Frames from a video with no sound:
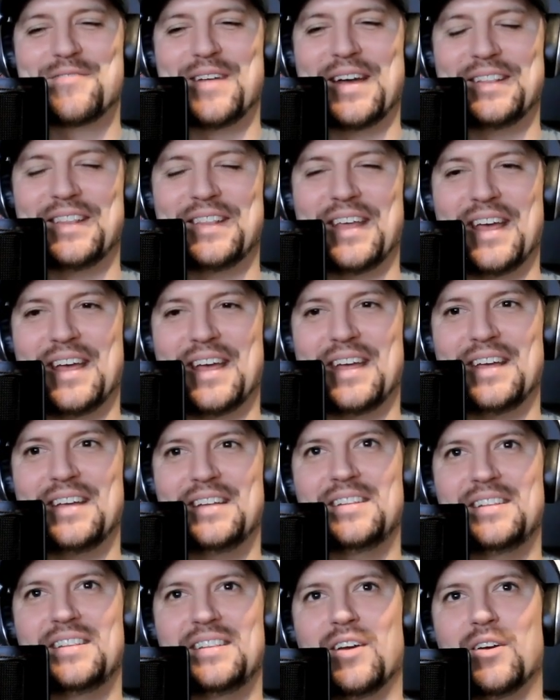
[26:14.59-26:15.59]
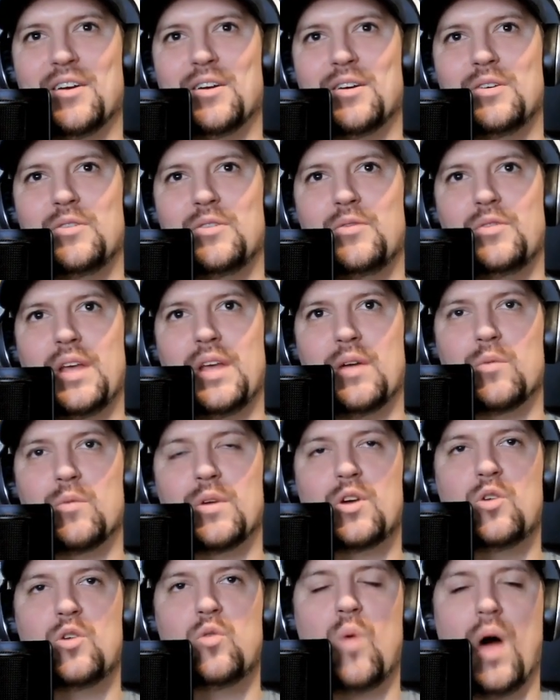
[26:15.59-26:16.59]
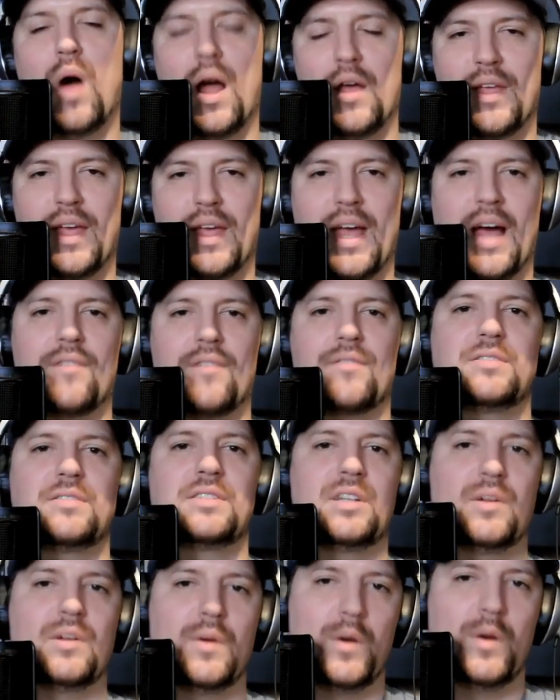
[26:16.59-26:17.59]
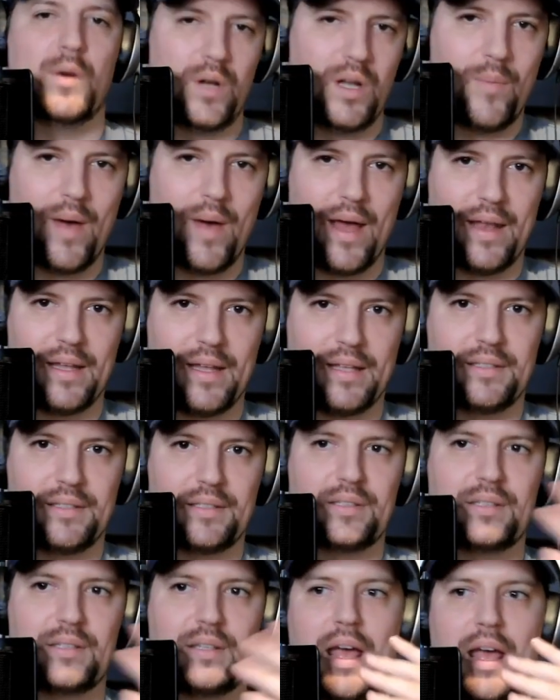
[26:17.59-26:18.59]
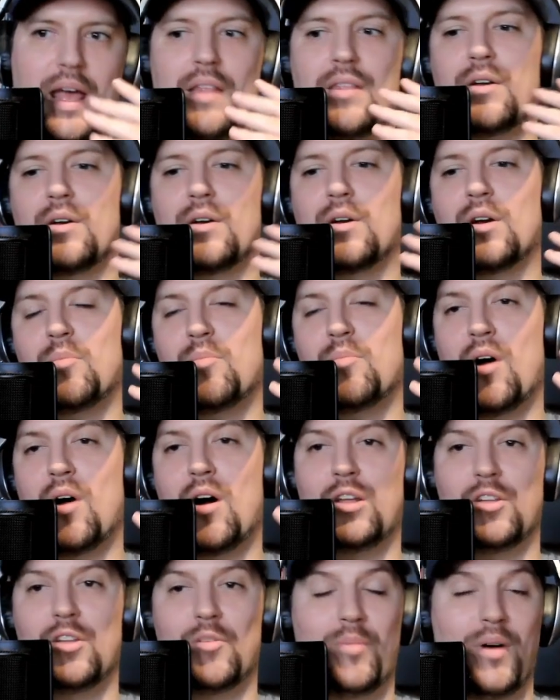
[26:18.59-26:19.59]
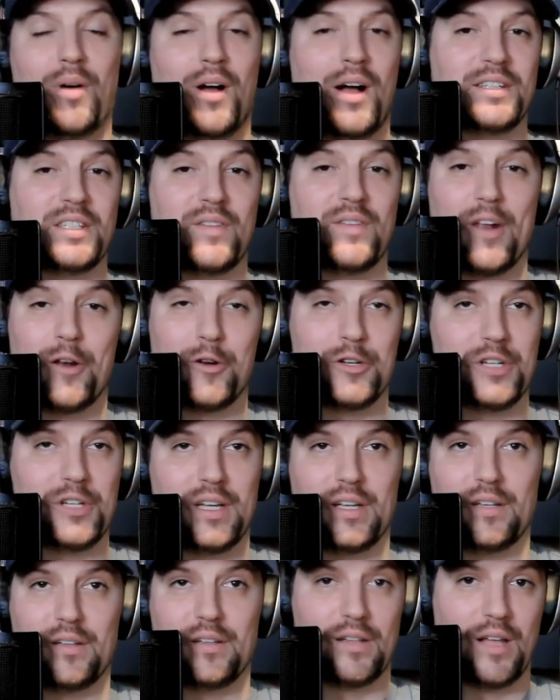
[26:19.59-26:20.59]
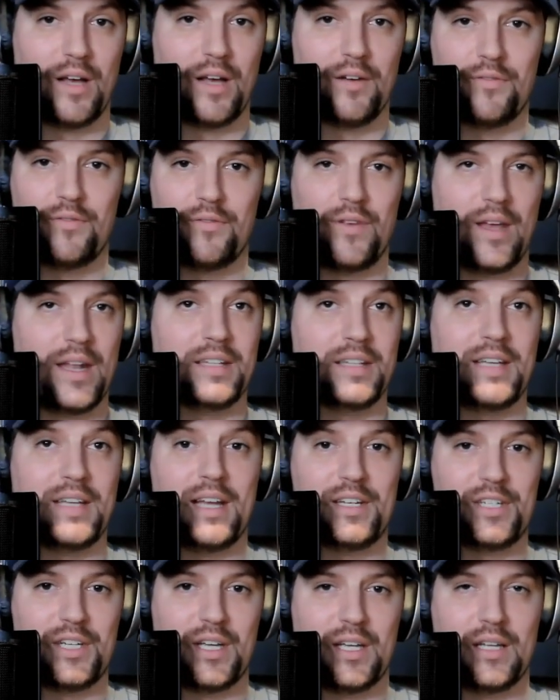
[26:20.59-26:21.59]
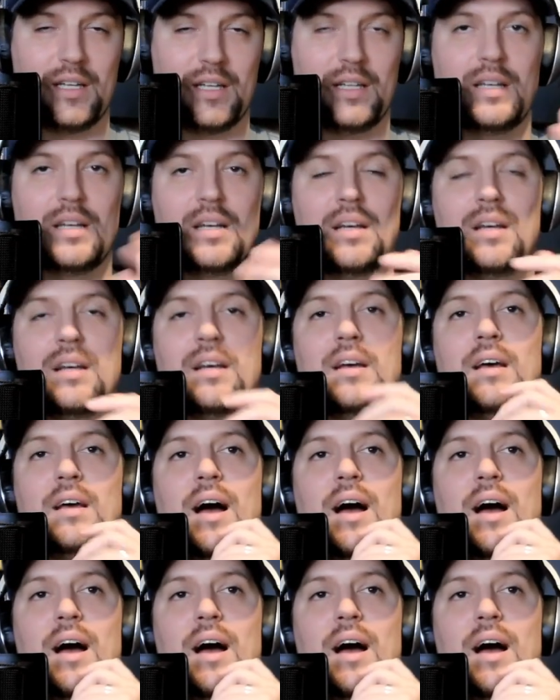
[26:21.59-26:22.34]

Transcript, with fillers: Right? They they're they require they have zero independence and Correct. they're a ball of positive energy, love and attention uh-huh.